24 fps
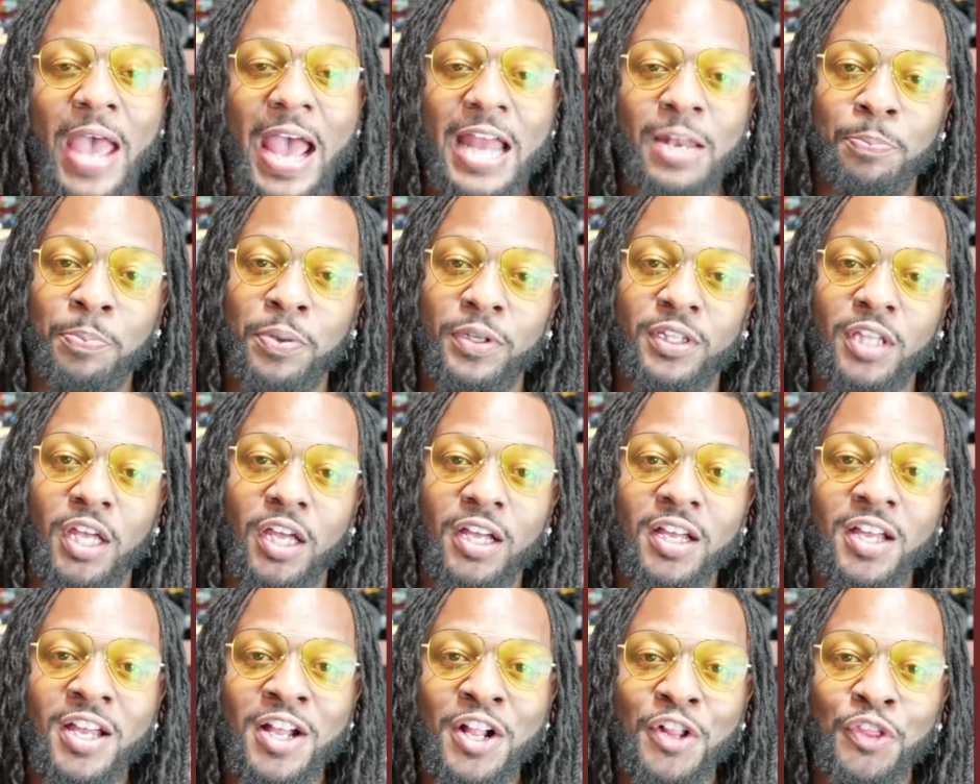Had to put
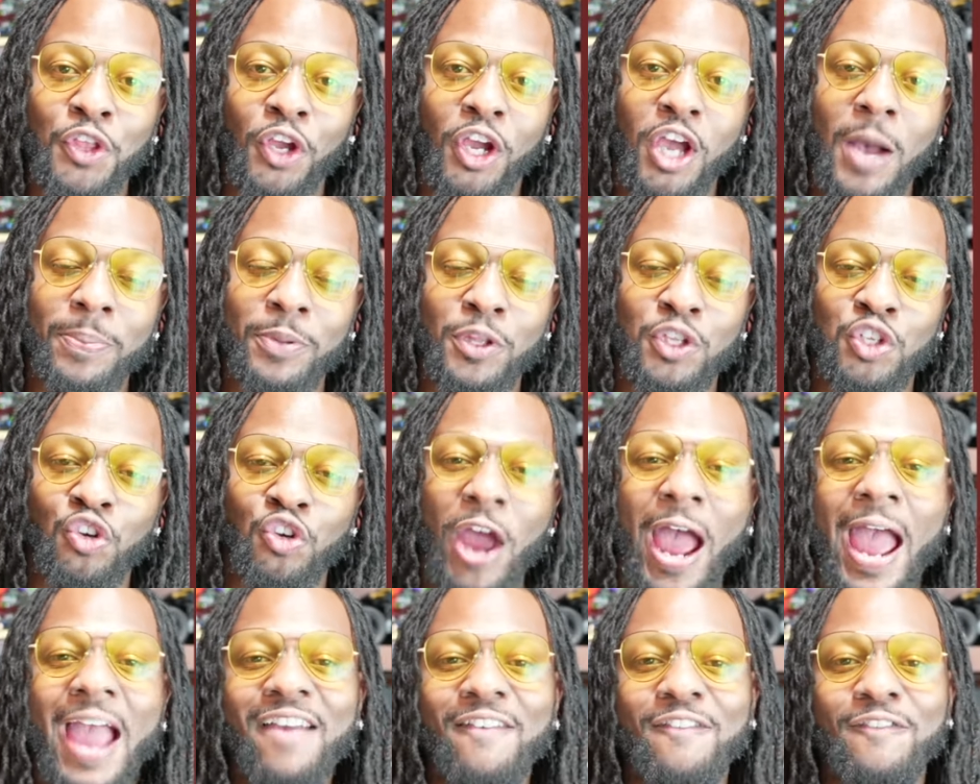the, the couple of
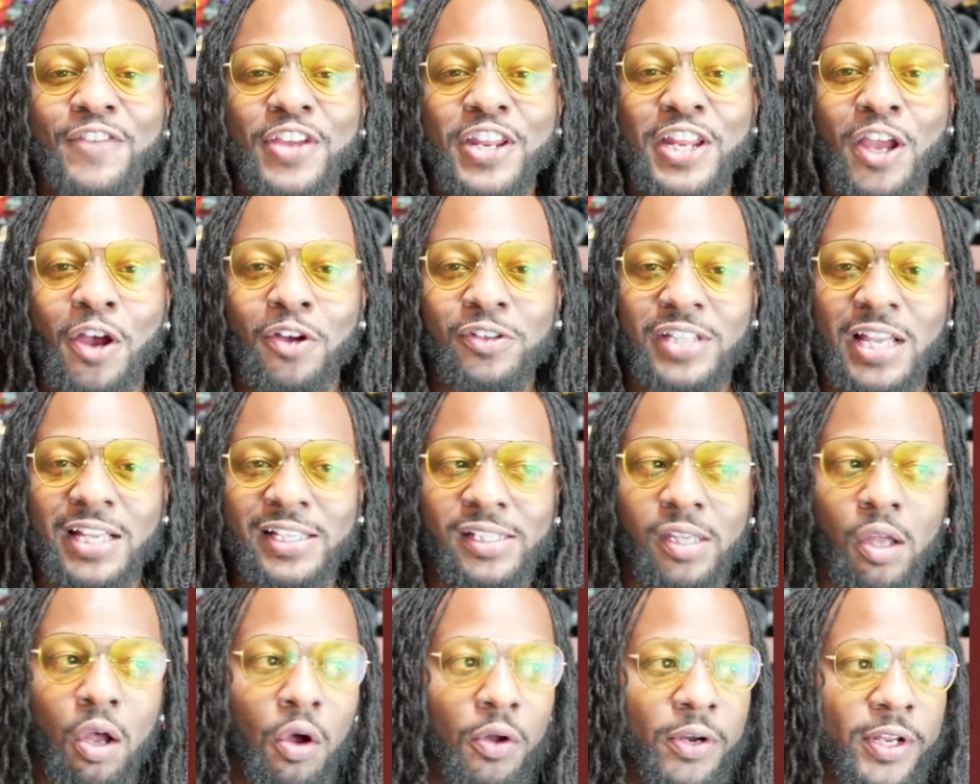track videos I
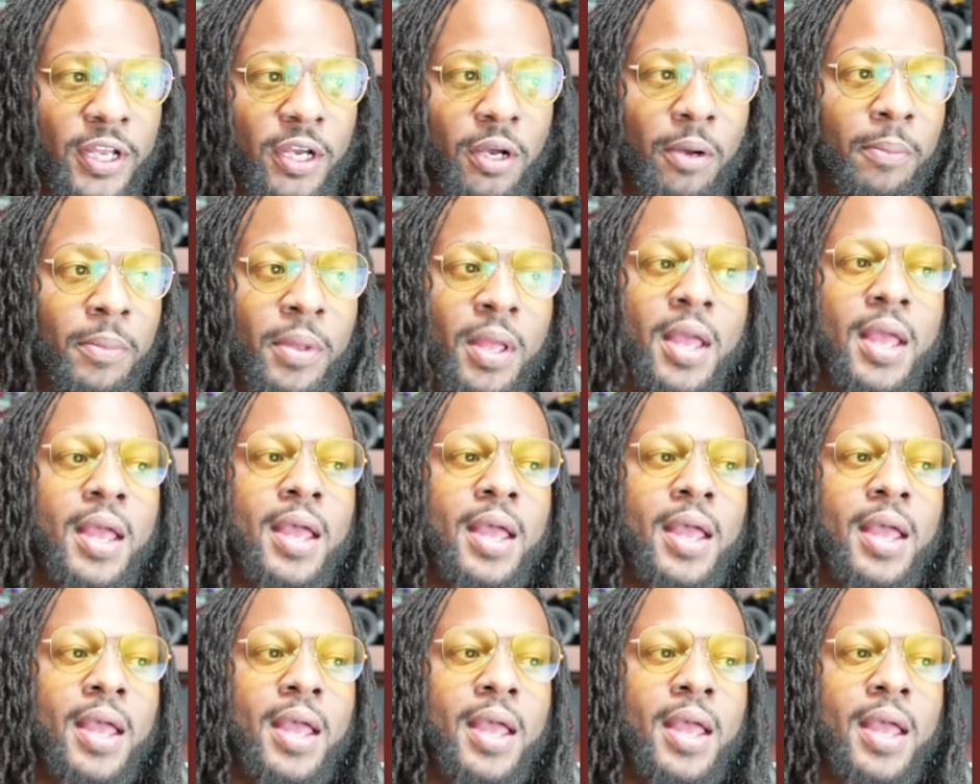saw on him.